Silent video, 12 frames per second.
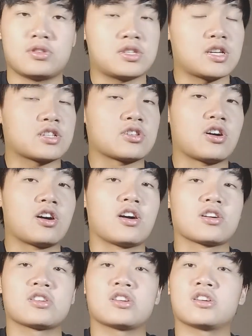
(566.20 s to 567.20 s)

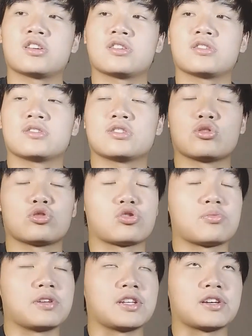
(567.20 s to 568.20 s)
TikTok,
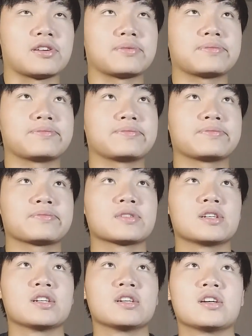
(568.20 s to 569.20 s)
social media.
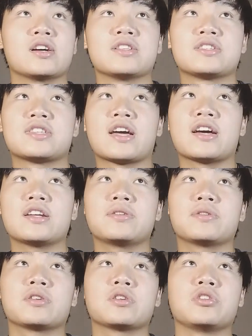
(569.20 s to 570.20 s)

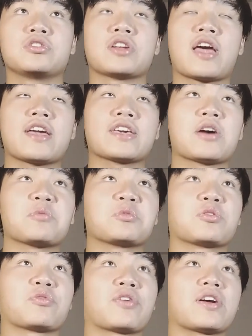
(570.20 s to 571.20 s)
Instead, you should hang out
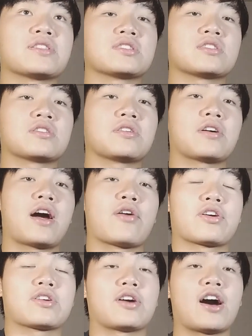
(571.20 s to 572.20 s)
with your friends.
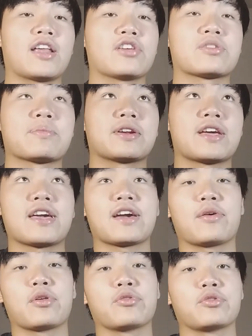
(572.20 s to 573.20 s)
I highly recommend
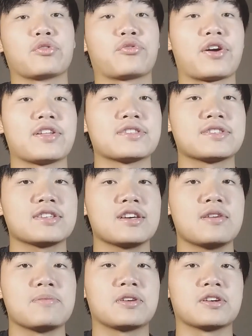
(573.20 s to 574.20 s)
hanging out with your friends,
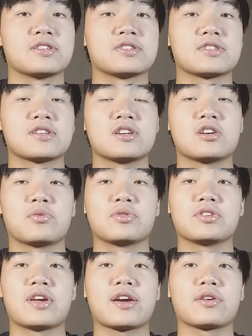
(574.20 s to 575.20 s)
because
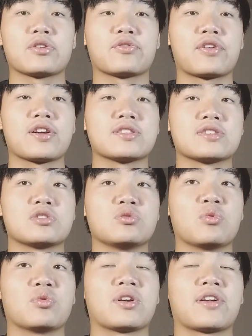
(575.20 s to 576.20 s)
when you hang out with your friends,
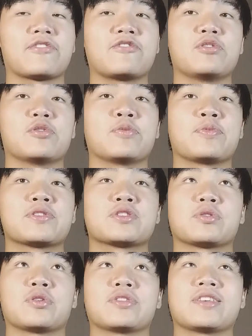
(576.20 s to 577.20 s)
you will not feel
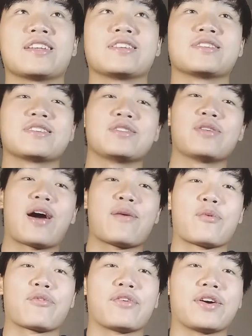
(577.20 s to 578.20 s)
so lonely and you'll
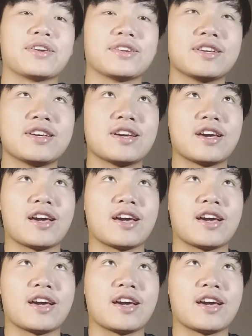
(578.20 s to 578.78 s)
have more fun.